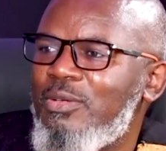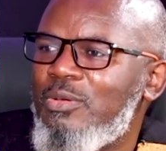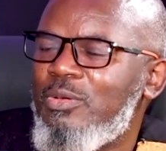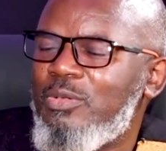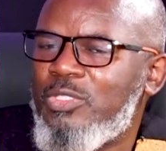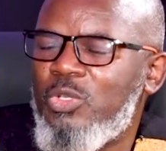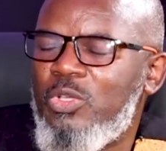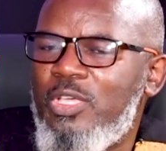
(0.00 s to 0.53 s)

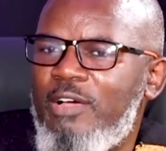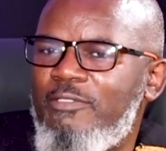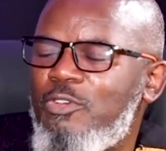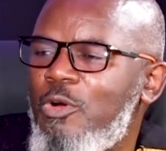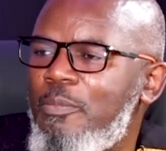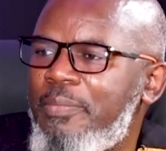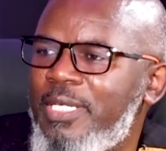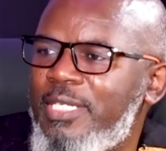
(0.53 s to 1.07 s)
So you have
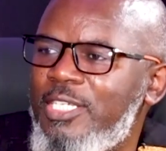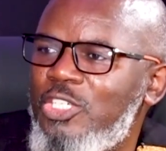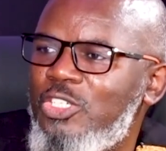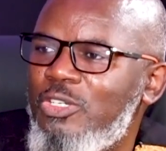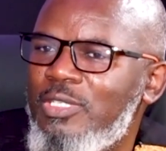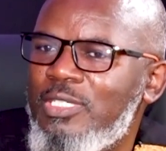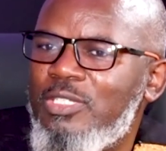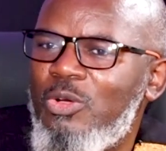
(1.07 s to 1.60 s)

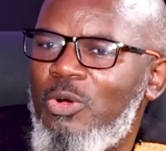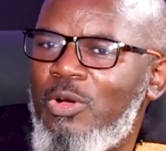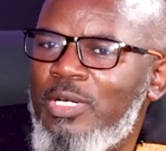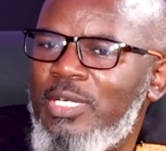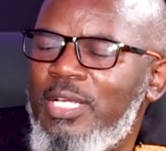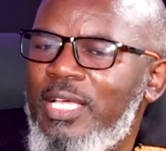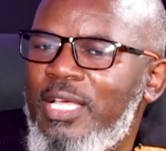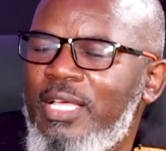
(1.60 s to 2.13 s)
competitions
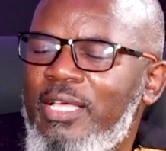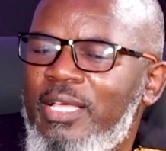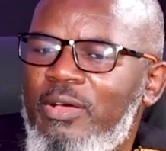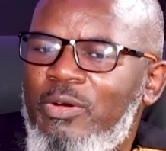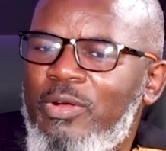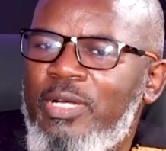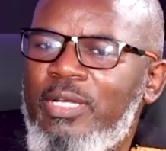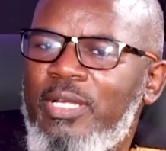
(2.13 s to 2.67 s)
on
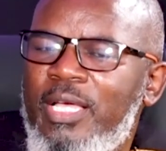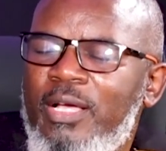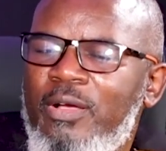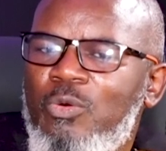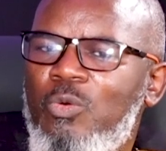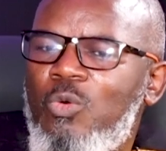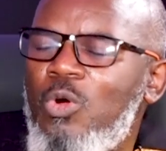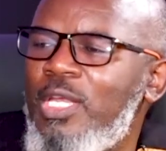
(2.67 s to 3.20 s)

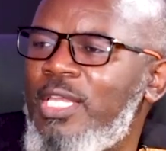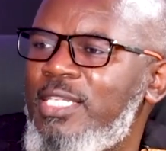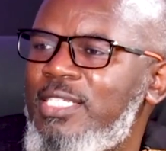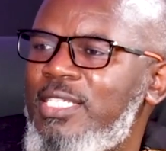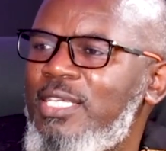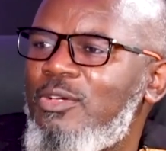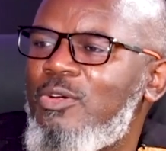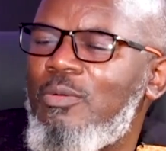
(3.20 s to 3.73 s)

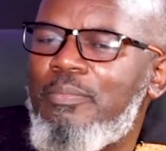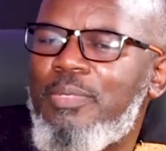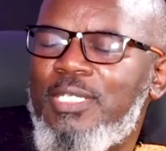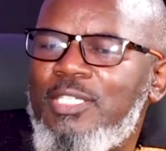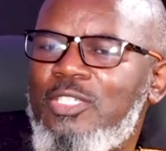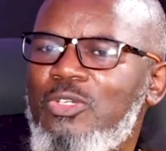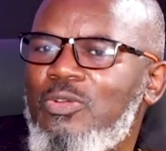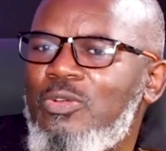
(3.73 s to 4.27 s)
quality,
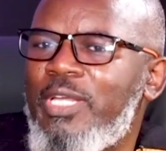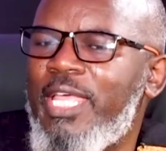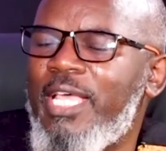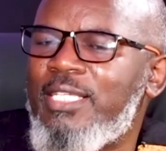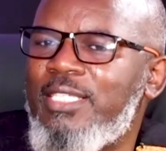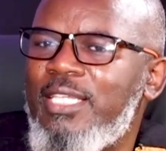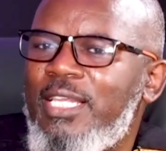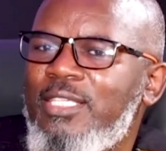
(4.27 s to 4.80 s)
competition on
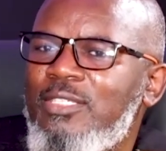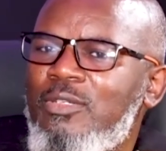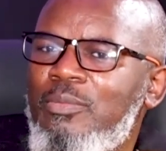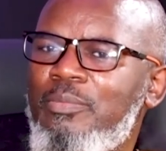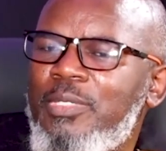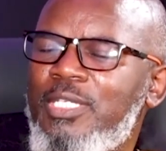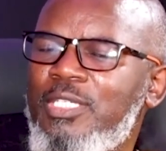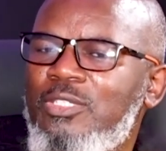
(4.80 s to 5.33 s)
excellence,
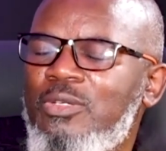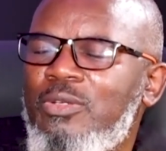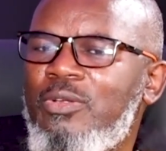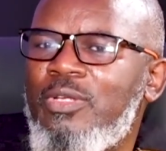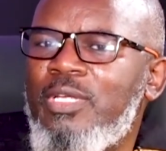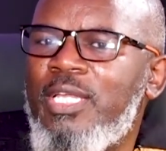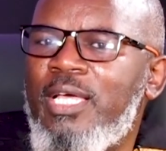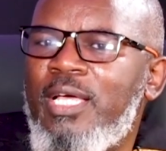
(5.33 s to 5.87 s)
competition
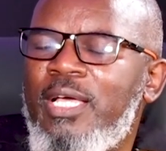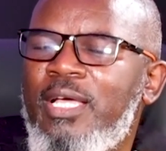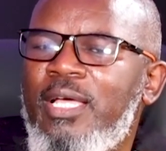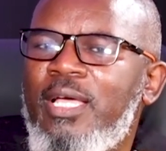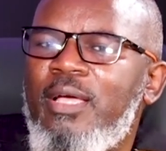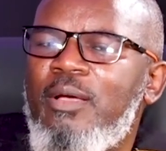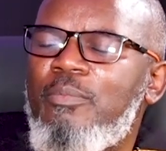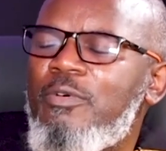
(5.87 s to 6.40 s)
on
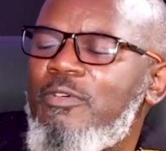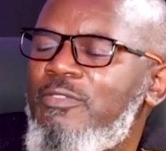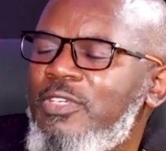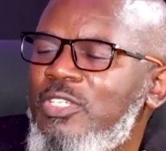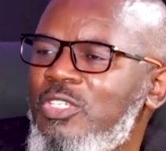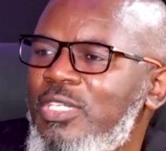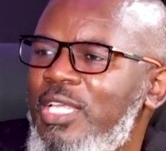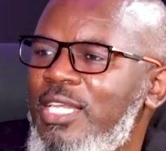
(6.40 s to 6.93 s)

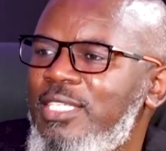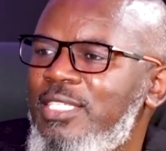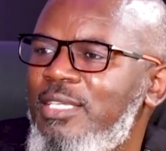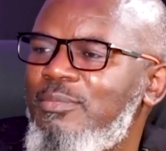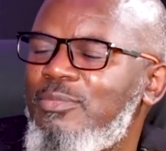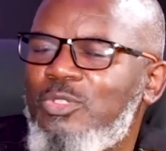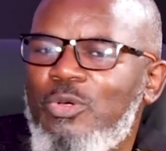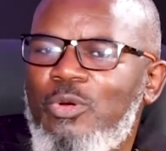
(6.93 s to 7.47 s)

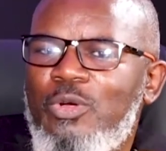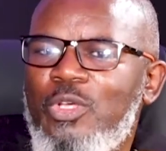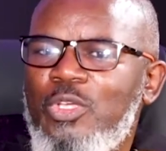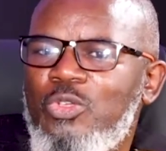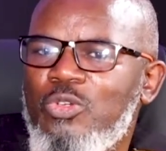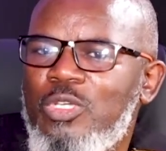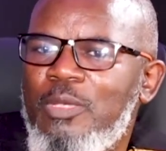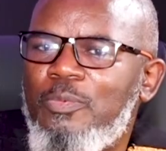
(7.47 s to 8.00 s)
professionalism. So
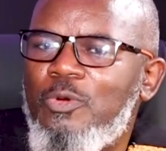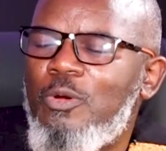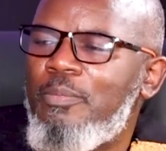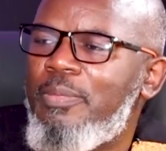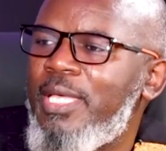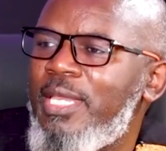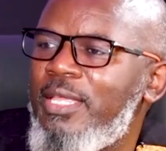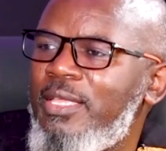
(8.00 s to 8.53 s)
you keep
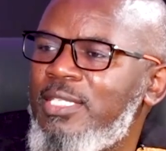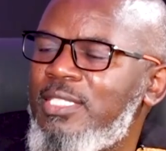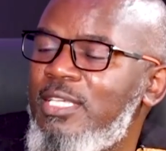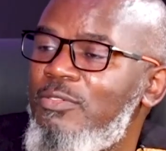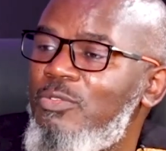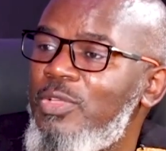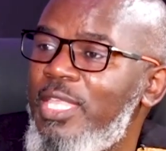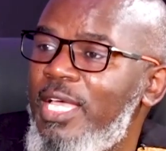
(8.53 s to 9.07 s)
comparing
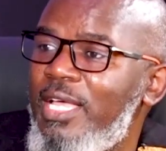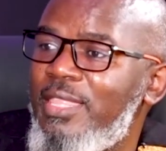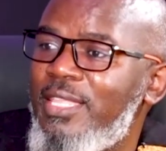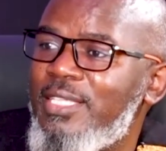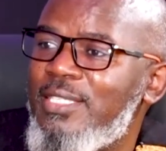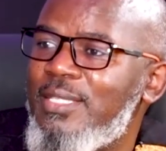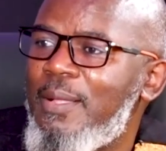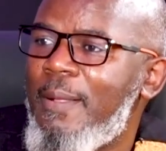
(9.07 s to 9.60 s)
yourself with
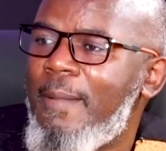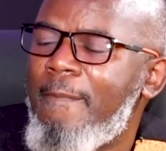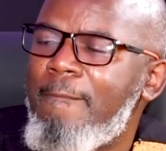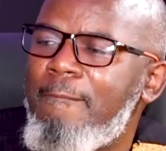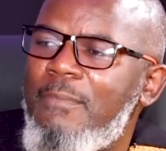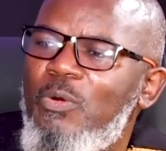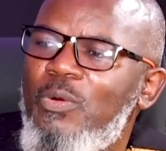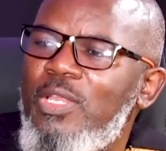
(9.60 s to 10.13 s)
others.
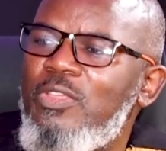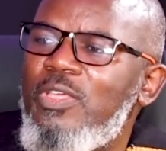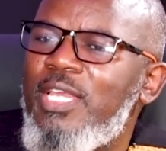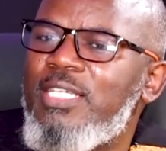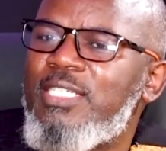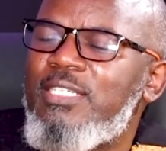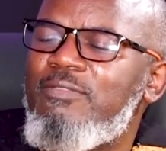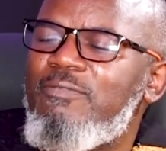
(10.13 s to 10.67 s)
But when you're
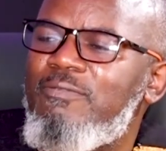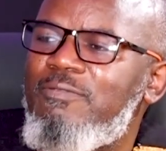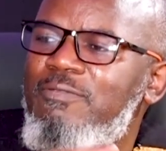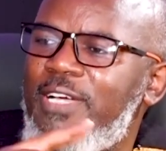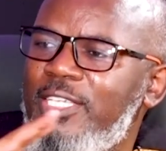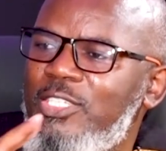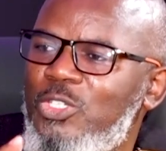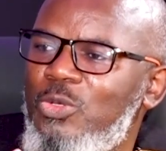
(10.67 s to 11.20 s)
at
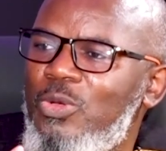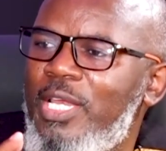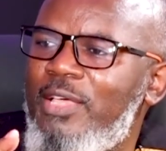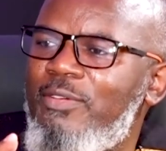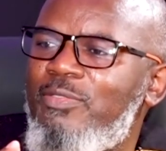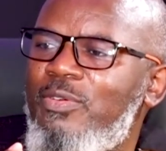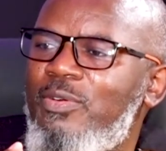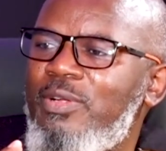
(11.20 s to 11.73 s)
virtue
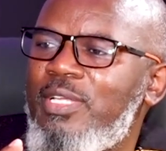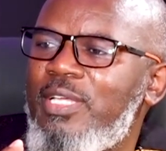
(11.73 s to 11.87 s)
level,